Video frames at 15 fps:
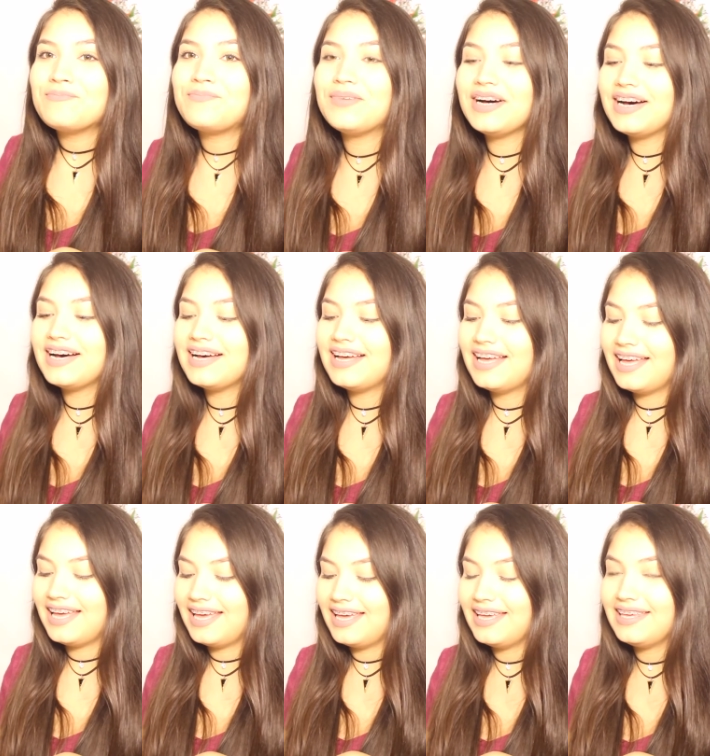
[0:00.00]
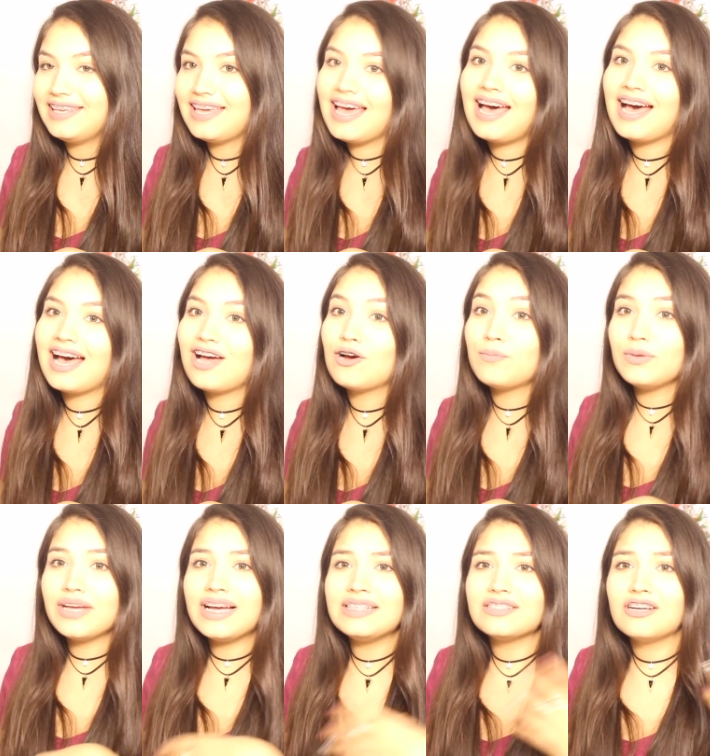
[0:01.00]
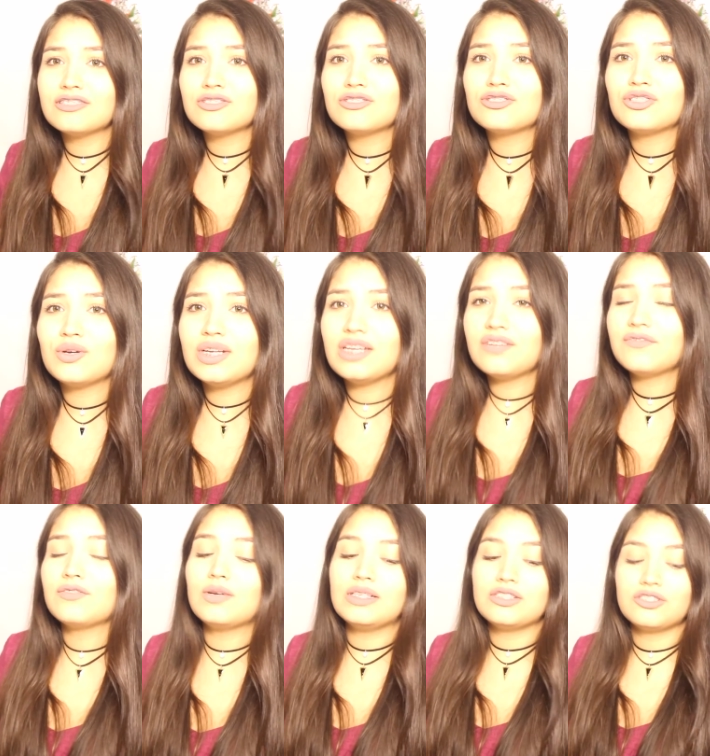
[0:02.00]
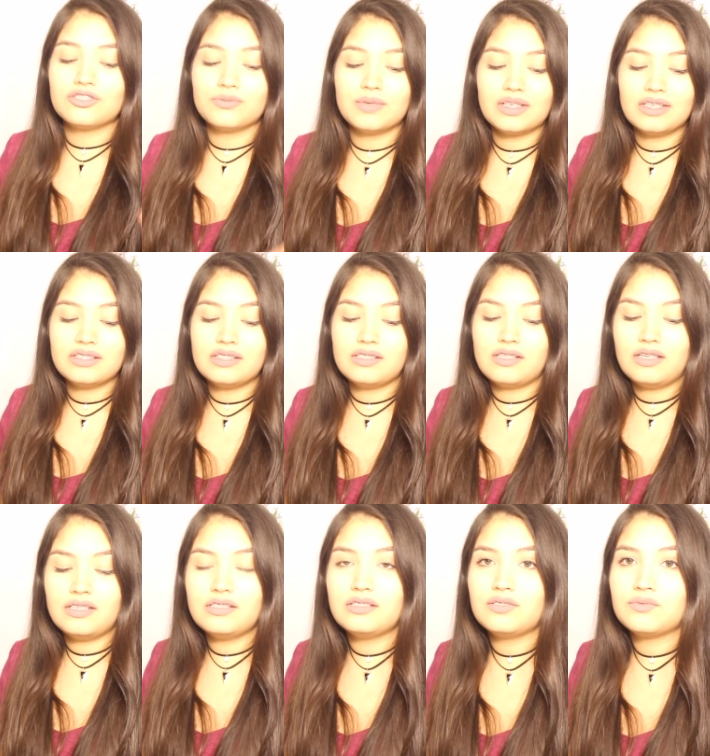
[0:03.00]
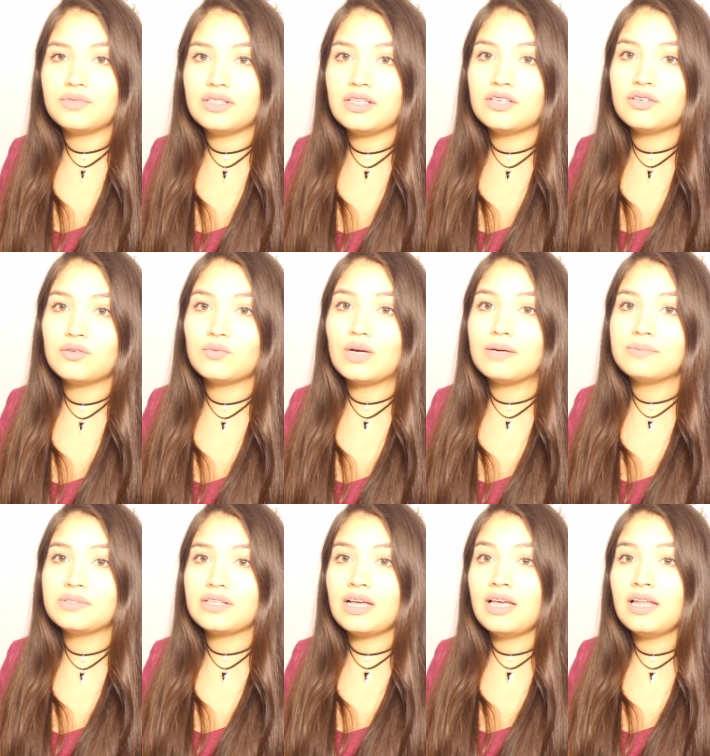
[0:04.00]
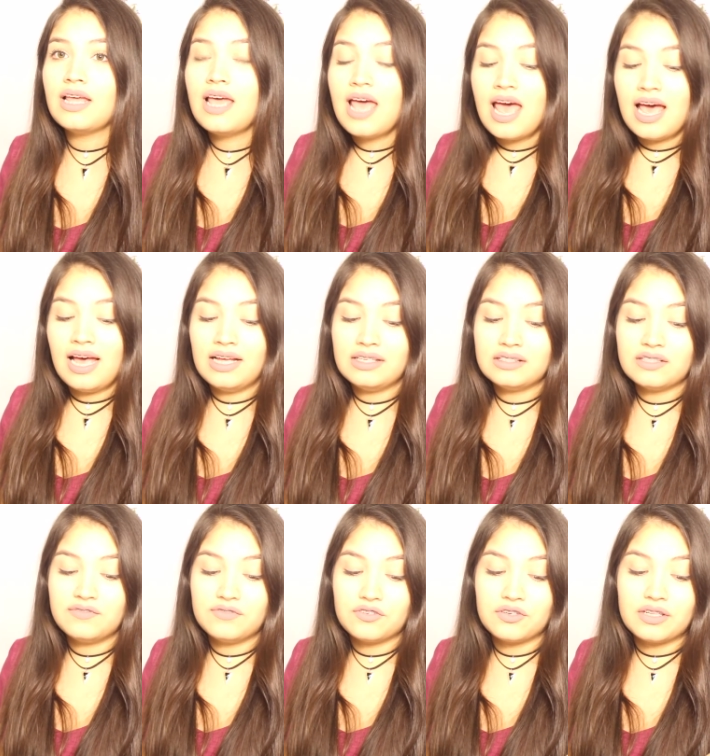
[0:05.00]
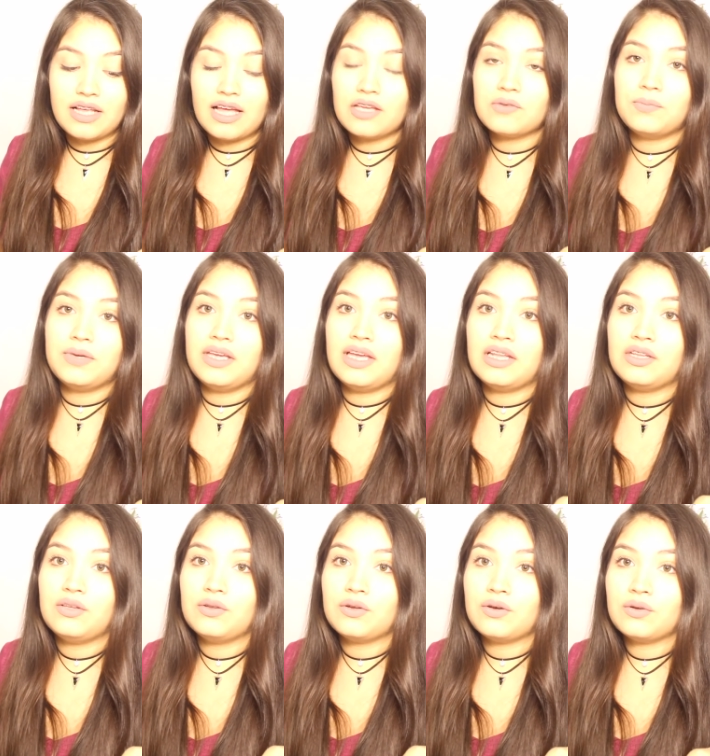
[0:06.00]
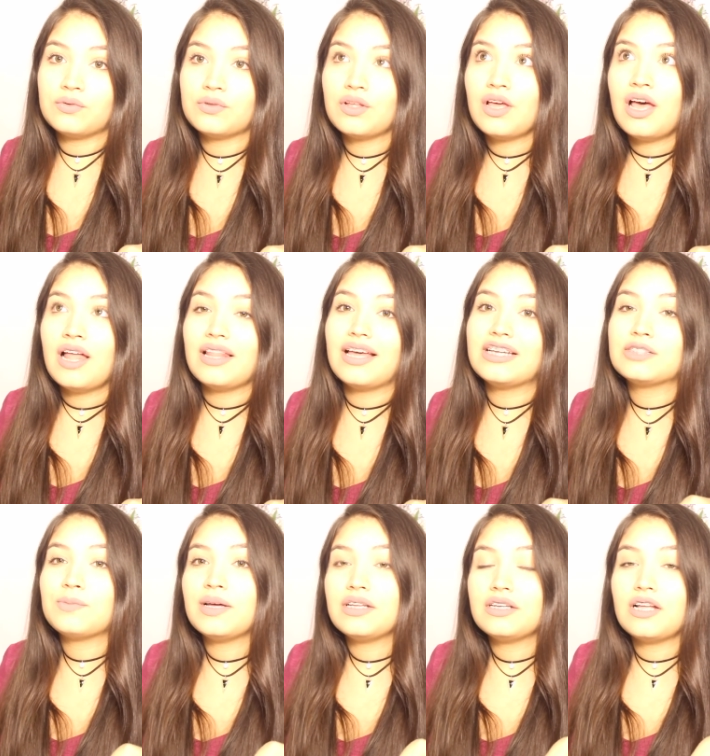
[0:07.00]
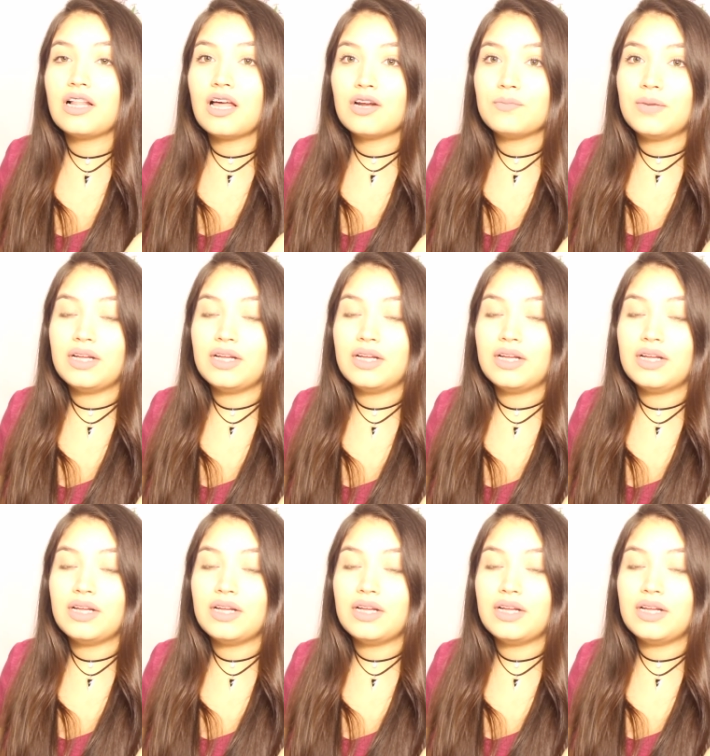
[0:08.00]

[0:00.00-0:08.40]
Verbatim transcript: But yeah, I hope you guys also join Influenster because it is a really good website. And if you're like me and you don't like spending a lot of